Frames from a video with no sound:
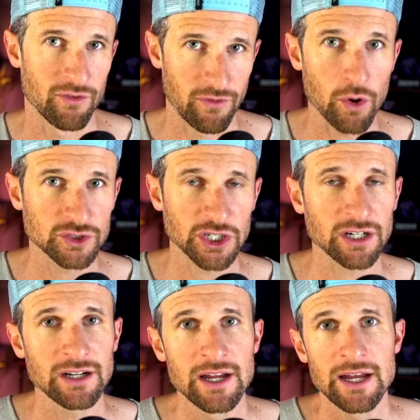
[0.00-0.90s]

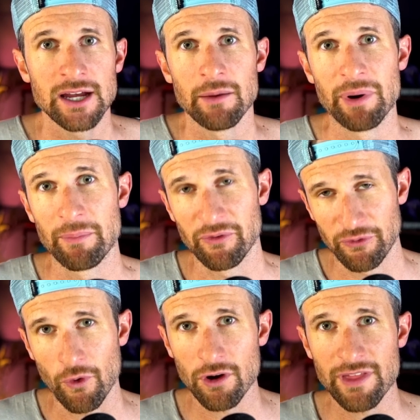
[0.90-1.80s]
Vulture. But
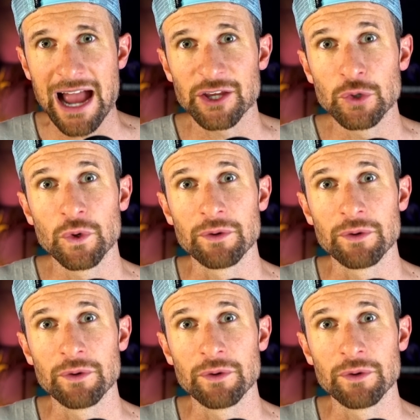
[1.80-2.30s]
before that, you would